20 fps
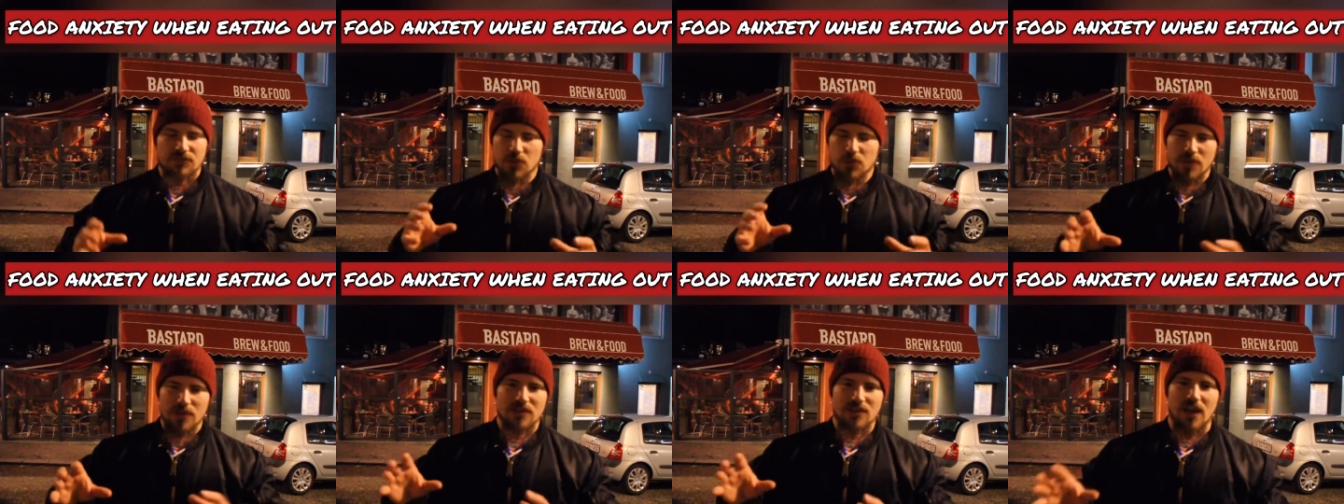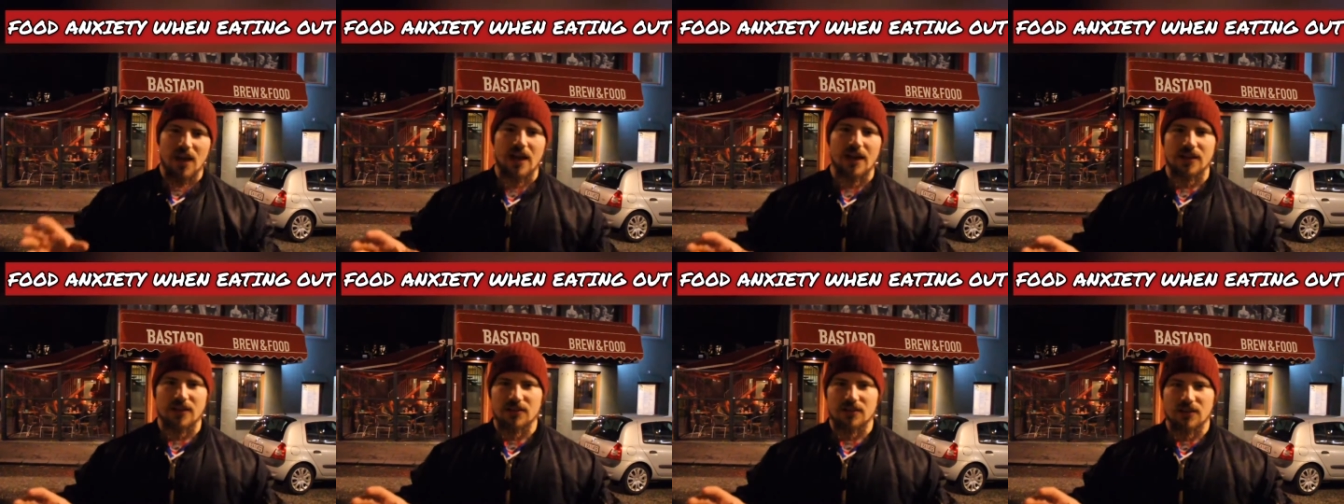if you eat
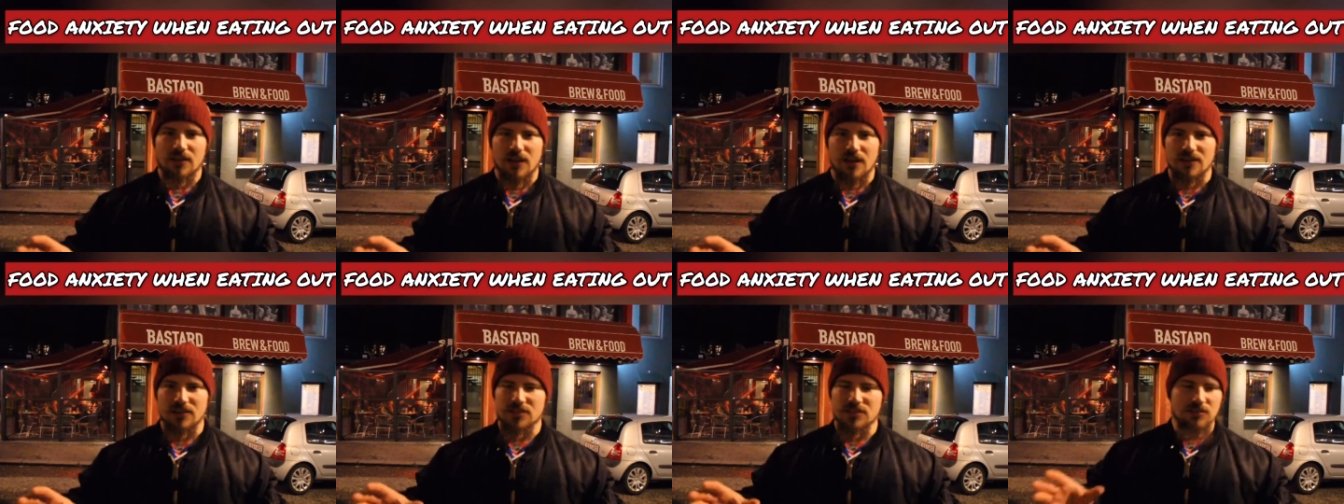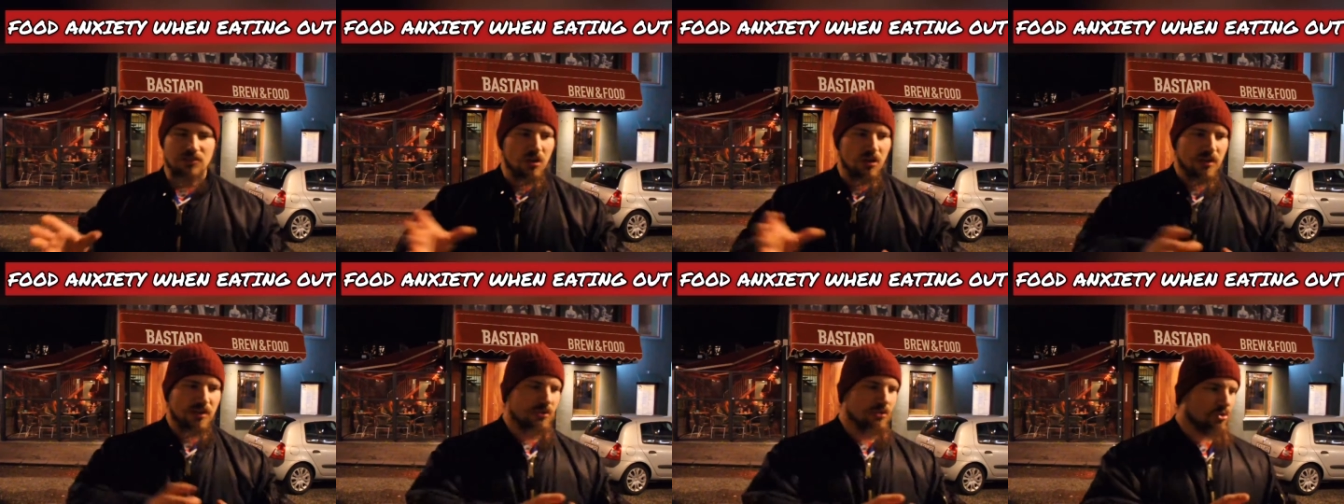that, and it's
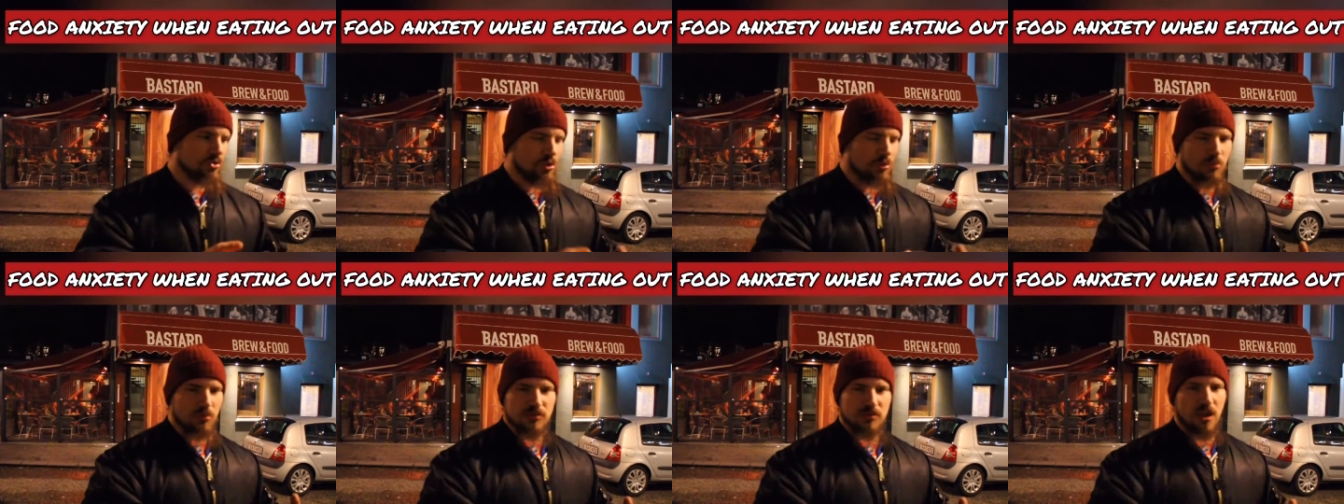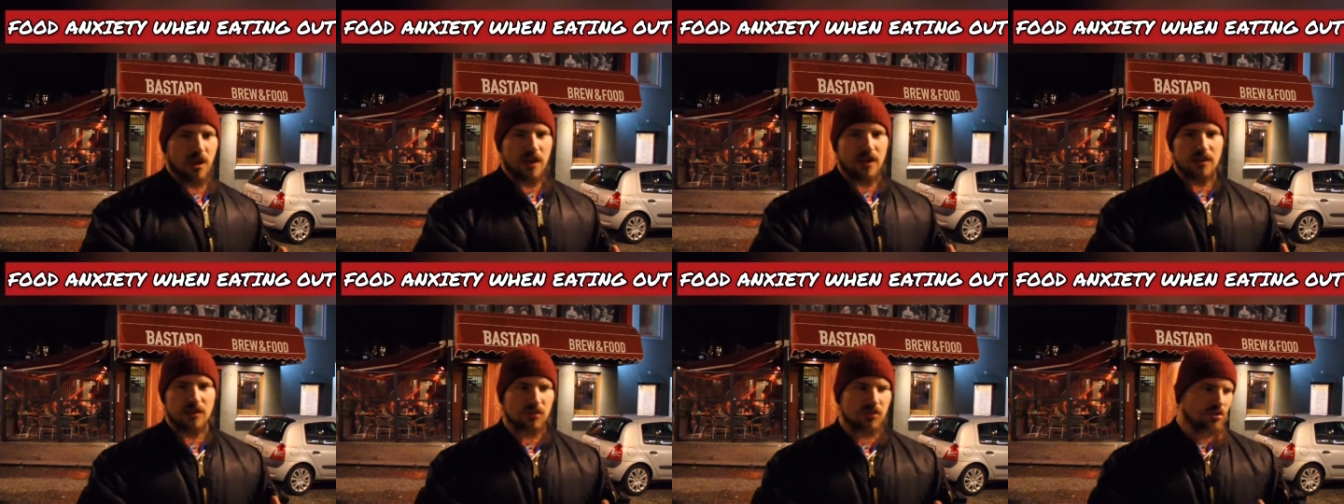not in your normal
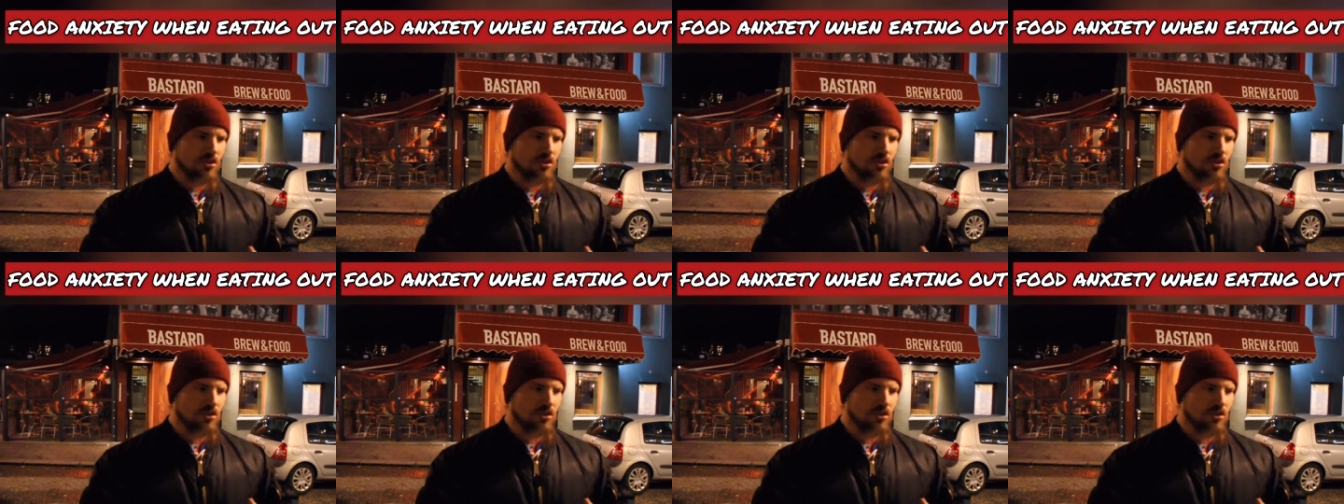diet,